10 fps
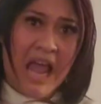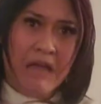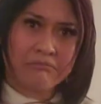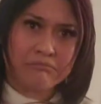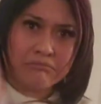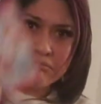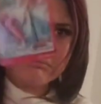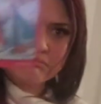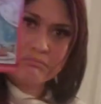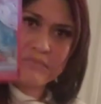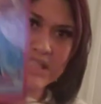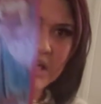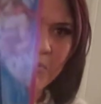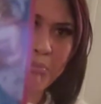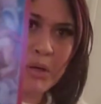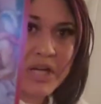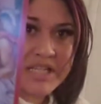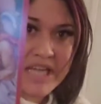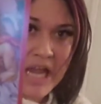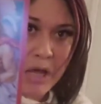I was going to put
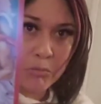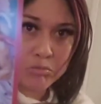it down.